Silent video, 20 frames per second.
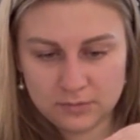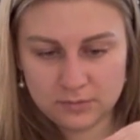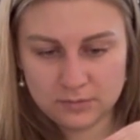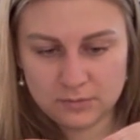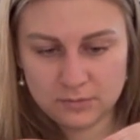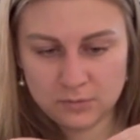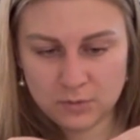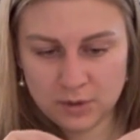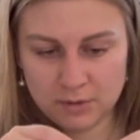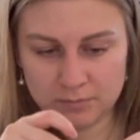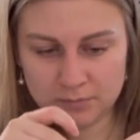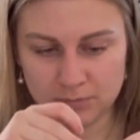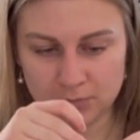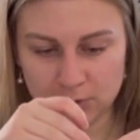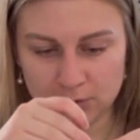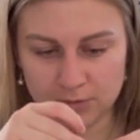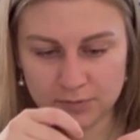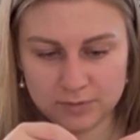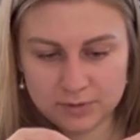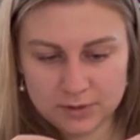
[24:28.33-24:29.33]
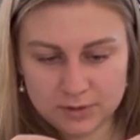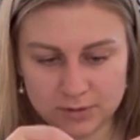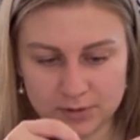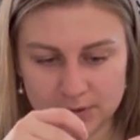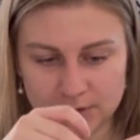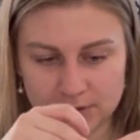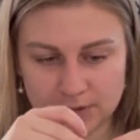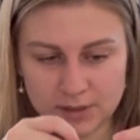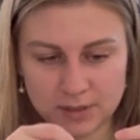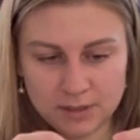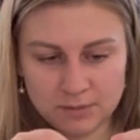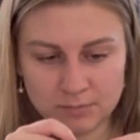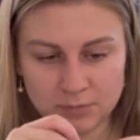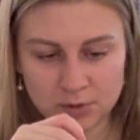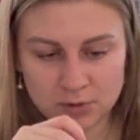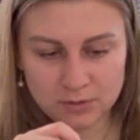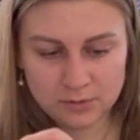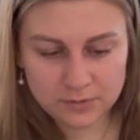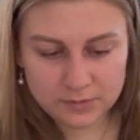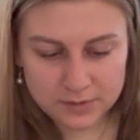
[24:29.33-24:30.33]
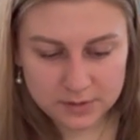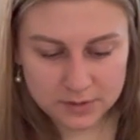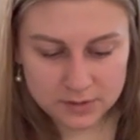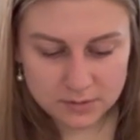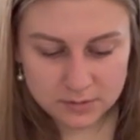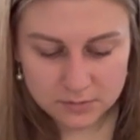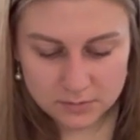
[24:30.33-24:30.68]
What moves? So this thing moves.